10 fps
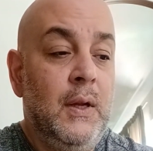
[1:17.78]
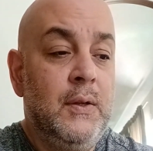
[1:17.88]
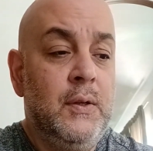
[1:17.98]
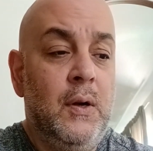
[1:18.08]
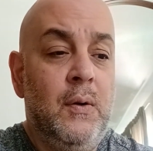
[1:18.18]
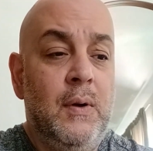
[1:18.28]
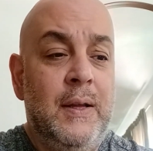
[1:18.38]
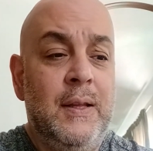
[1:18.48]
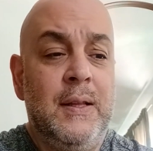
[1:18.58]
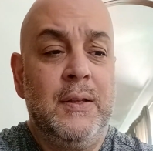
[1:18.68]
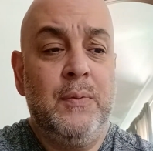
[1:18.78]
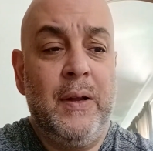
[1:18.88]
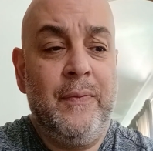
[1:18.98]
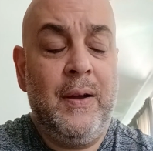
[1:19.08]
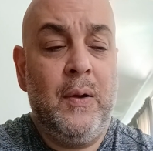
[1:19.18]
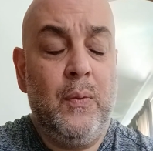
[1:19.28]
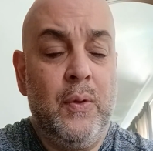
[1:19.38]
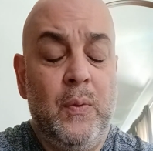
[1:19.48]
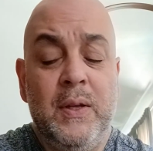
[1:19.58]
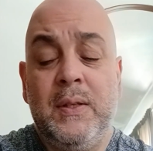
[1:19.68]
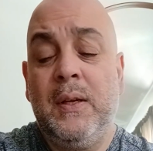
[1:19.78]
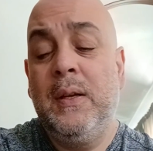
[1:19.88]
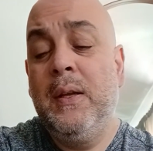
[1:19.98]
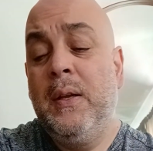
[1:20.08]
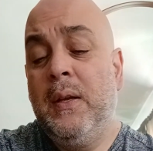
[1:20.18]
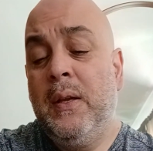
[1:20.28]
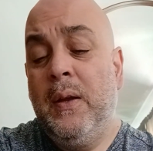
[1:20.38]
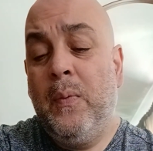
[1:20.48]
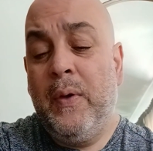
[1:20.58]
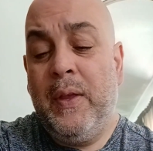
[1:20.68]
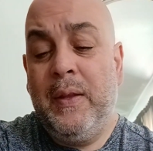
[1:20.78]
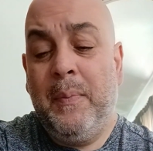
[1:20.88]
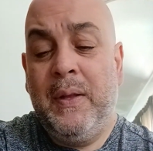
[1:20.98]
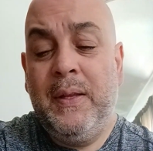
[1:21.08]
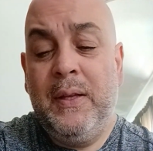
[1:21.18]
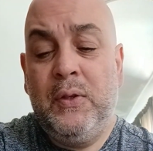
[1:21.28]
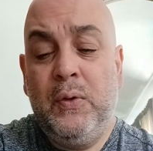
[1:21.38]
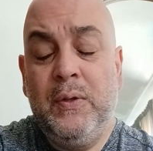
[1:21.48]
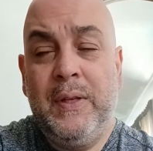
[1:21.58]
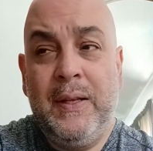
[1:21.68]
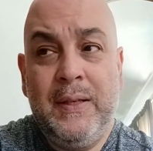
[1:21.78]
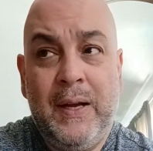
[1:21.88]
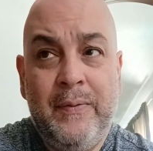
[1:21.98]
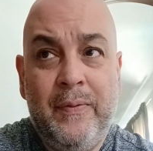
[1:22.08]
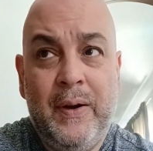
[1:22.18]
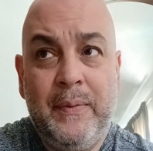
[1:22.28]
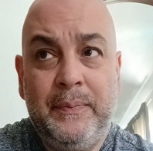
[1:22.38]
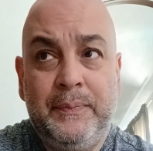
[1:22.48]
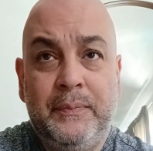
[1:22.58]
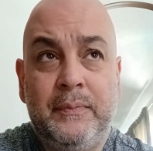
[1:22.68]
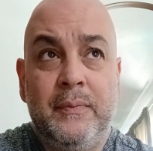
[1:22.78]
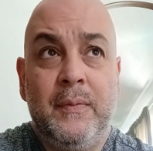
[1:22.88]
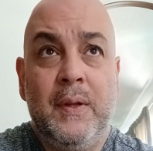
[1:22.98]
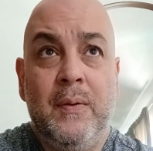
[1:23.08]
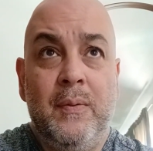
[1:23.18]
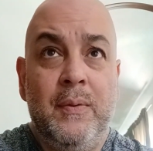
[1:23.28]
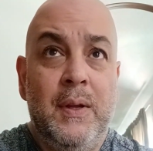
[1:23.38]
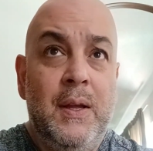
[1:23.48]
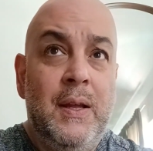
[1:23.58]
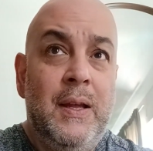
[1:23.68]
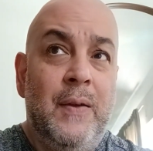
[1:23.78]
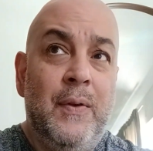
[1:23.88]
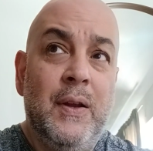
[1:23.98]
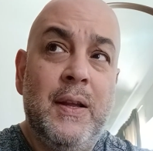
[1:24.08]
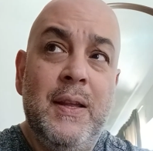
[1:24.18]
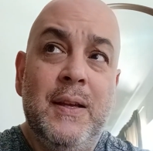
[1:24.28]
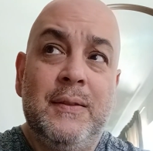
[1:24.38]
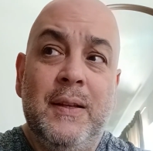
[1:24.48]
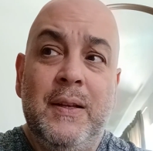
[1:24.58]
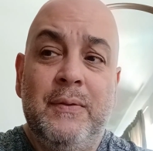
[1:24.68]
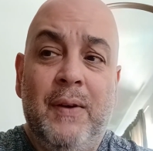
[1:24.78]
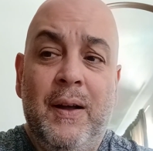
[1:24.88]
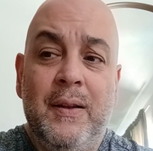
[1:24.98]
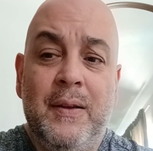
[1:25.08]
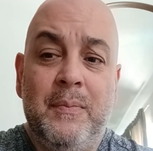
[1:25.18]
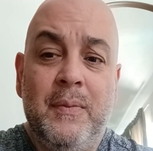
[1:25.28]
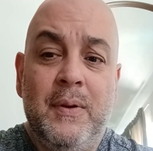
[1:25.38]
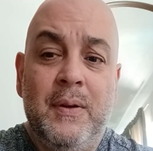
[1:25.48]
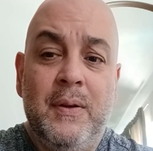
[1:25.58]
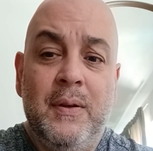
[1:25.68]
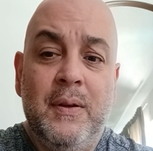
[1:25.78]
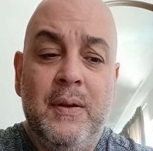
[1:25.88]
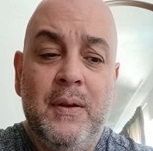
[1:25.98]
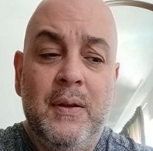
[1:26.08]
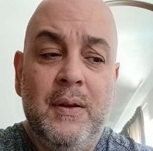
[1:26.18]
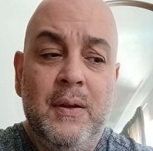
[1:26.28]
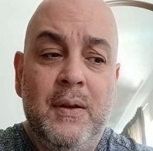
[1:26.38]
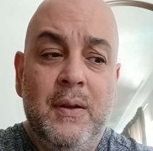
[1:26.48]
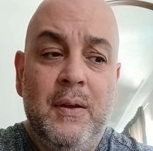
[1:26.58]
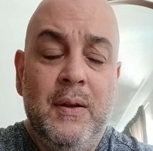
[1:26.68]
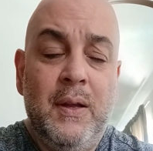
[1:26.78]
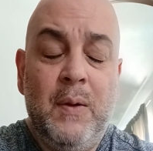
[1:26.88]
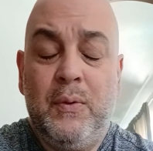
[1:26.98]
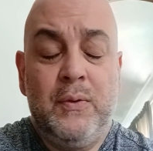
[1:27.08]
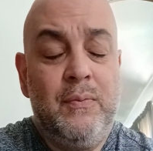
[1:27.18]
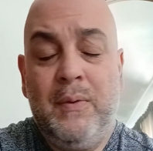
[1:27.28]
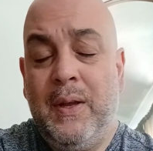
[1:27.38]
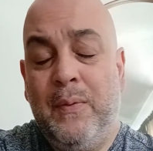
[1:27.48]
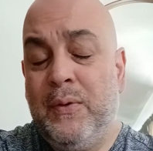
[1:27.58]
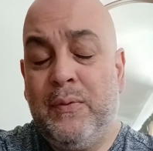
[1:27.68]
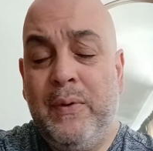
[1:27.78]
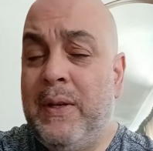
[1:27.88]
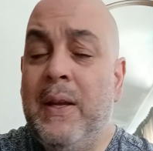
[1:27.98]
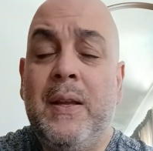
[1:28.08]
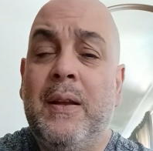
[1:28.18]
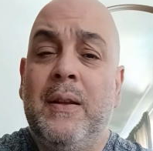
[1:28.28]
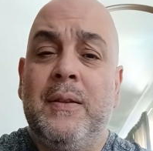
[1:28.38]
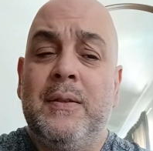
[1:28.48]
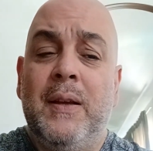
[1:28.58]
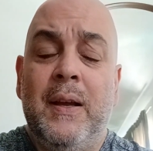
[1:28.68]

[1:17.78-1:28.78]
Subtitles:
So I think that's what I found with Wisa within the Monday, Tuesday time frame. If you look at yesterday's volume, it was ridiculous.